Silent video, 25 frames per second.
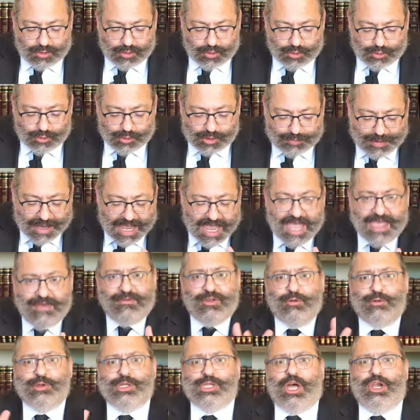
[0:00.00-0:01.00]
whose
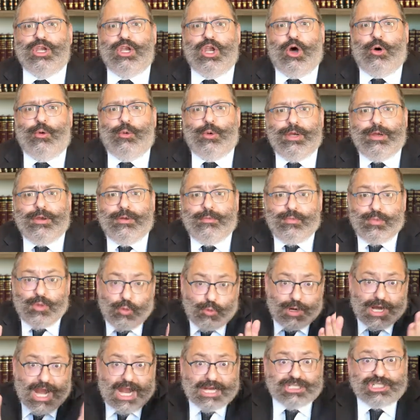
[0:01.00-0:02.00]
behavior is unknown.
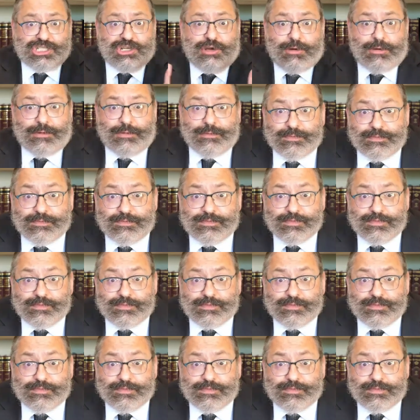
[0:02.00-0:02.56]
We're not sure.